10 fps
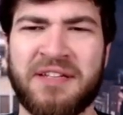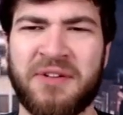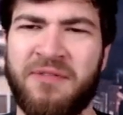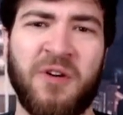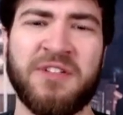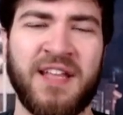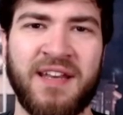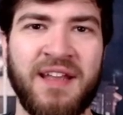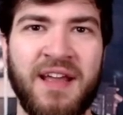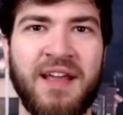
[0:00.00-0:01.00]
So, of course,
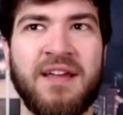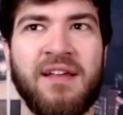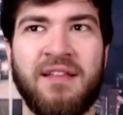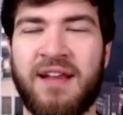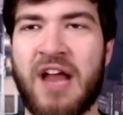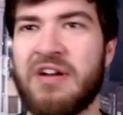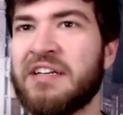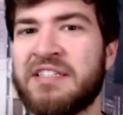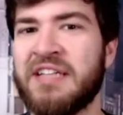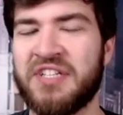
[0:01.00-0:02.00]
then contract
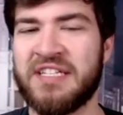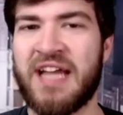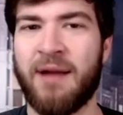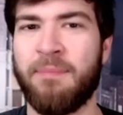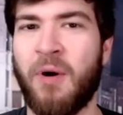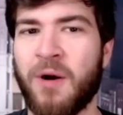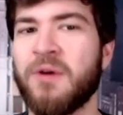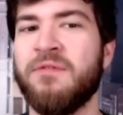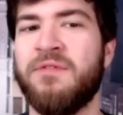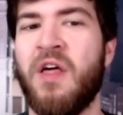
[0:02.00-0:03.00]
extension is not part
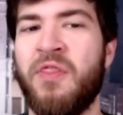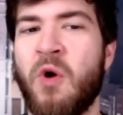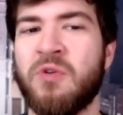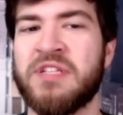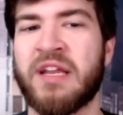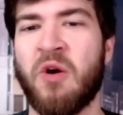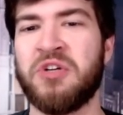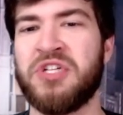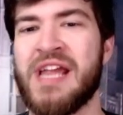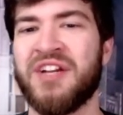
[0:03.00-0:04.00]
of those
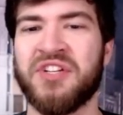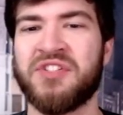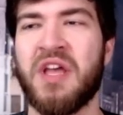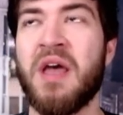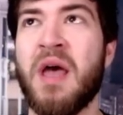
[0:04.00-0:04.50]
negotiations.